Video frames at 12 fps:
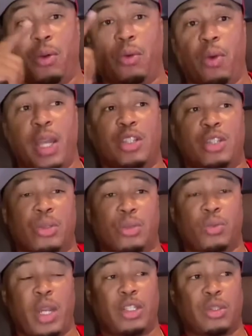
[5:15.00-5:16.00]

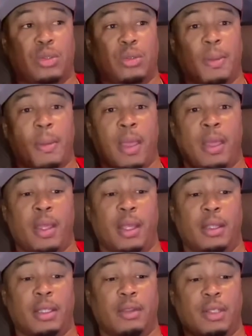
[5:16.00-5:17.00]
Rachel
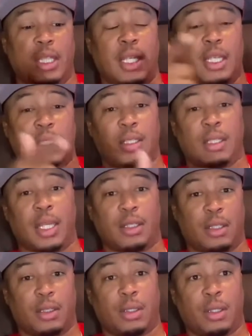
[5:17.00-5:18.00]
did the
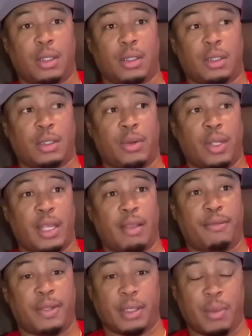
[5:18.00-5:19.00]

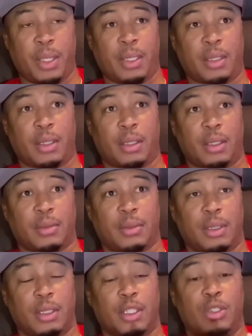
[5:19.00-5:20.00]
3850. I mean the
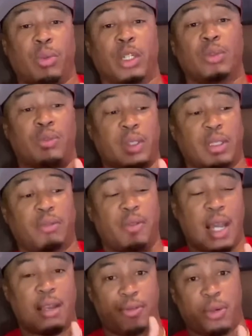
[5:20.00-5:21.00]

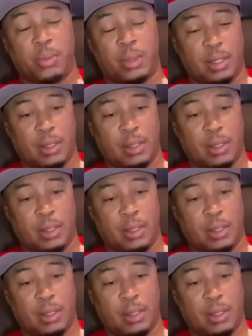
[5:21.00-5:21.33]
2255 for me.